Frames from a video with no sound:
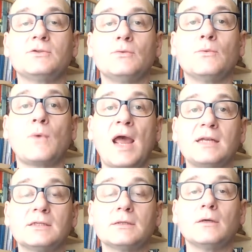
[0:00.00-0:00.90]
to
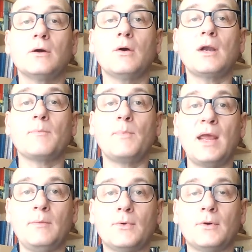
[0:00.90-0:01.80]
write on a
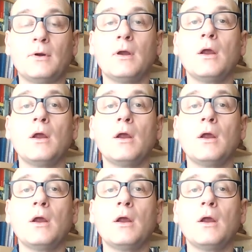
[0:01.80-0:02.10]
paper